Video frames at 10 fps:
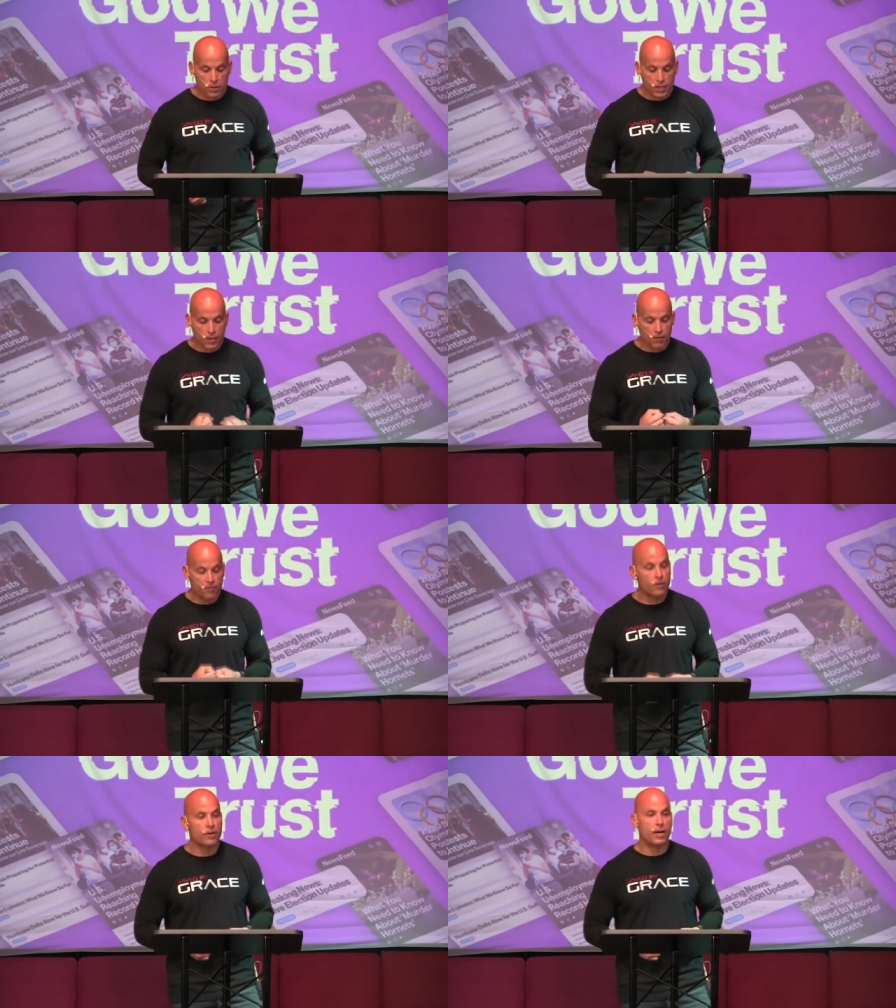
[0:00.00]
You know,
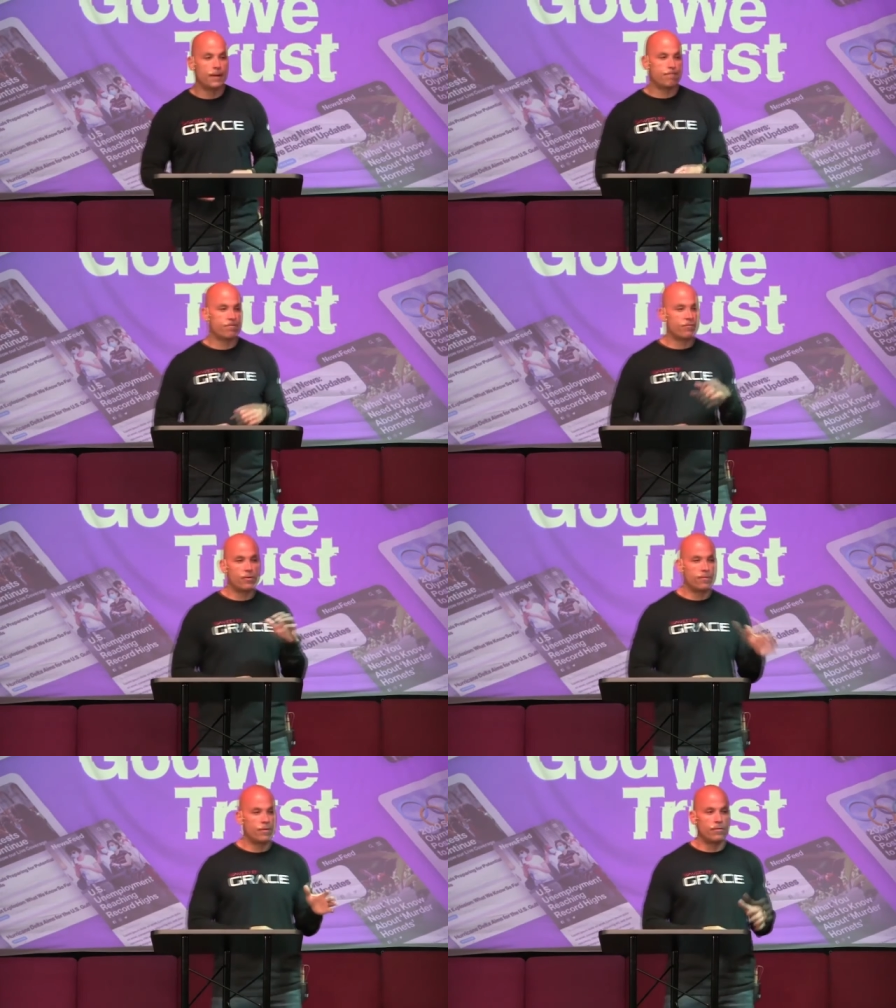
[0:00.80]
for, um,
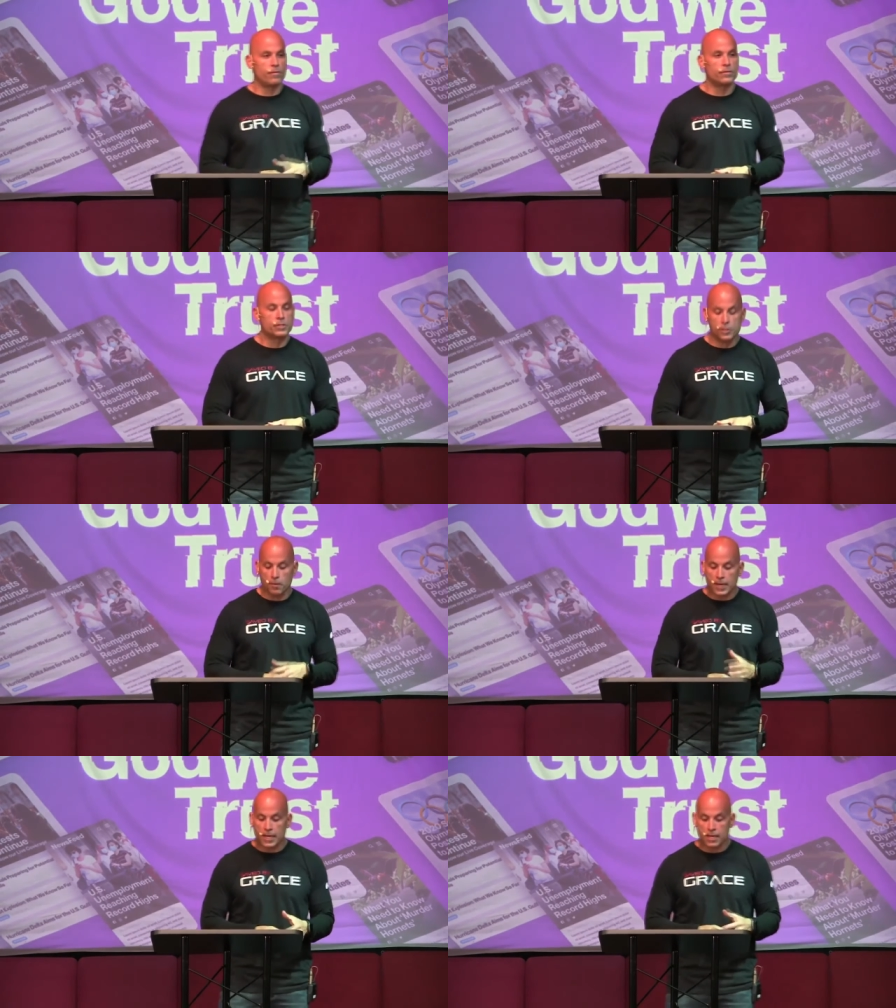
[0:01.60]
for so
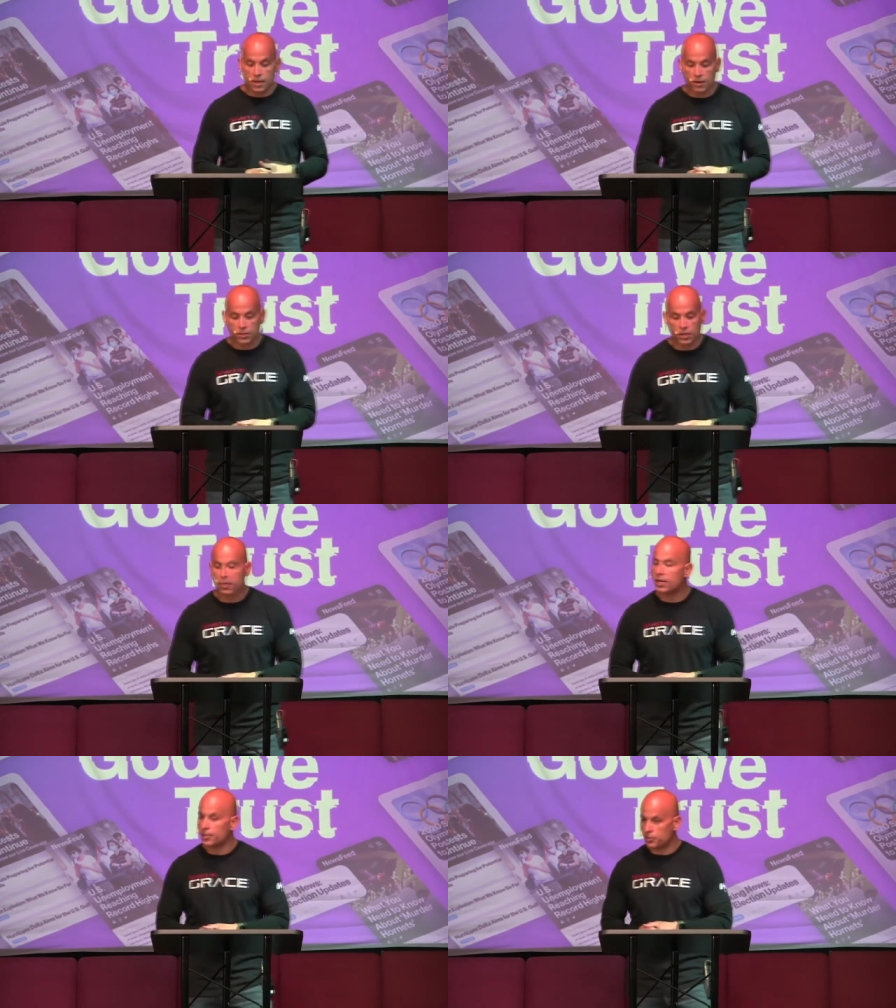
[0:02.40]
many years, our
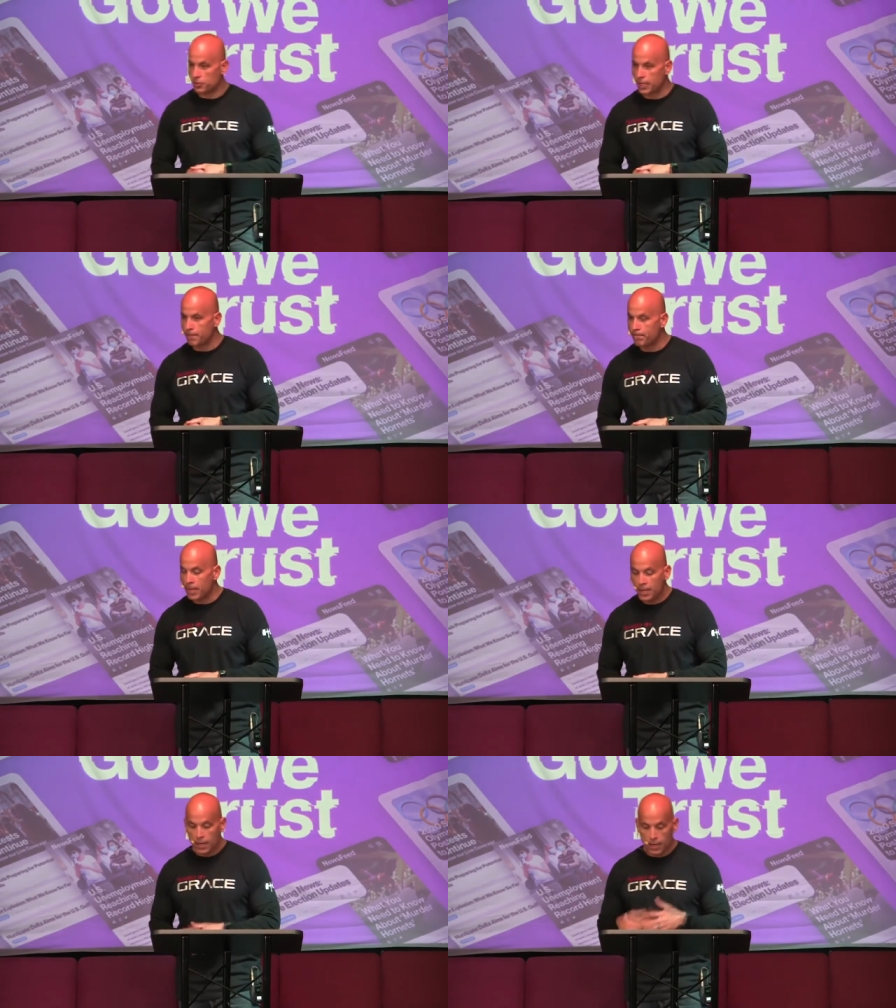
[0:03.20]
country
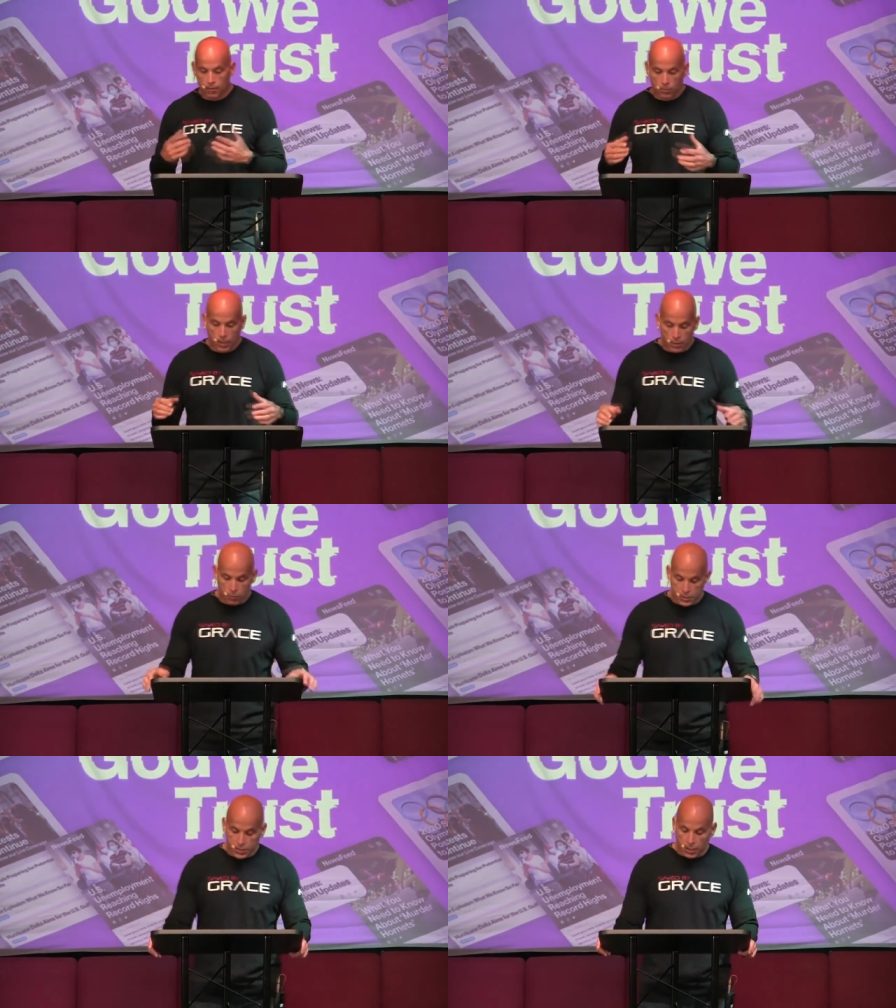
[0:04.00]
um, uh,
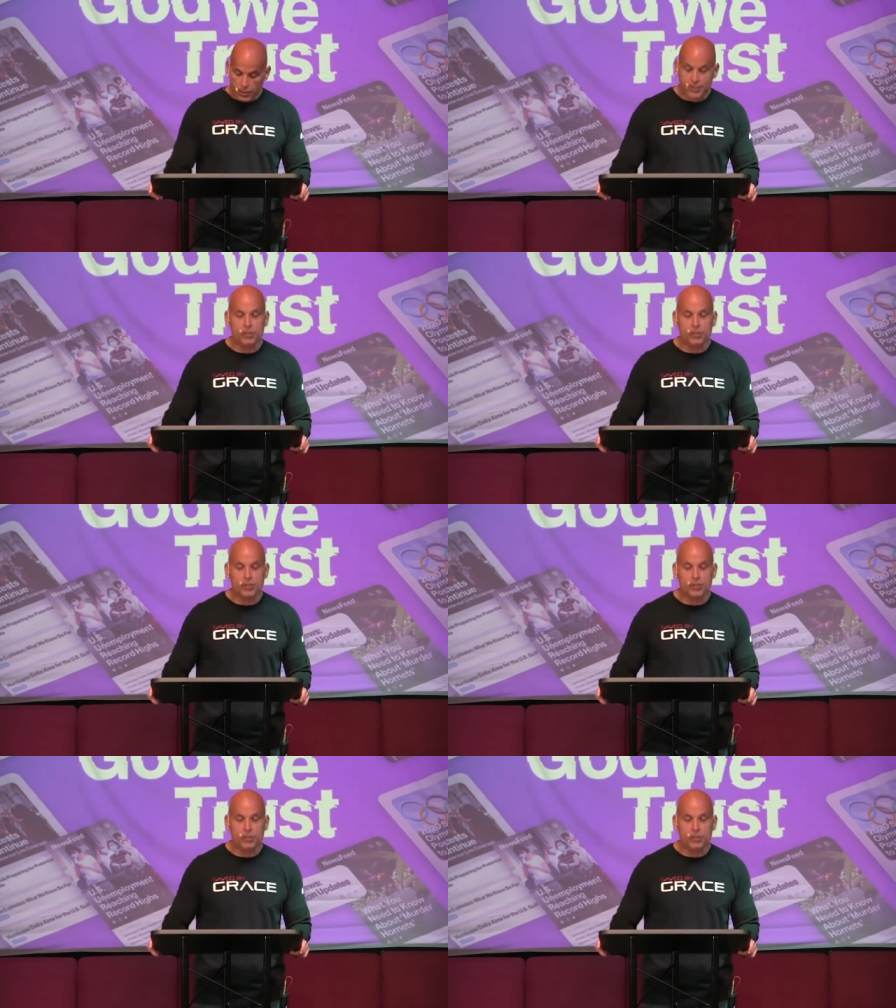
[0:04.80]
was known as a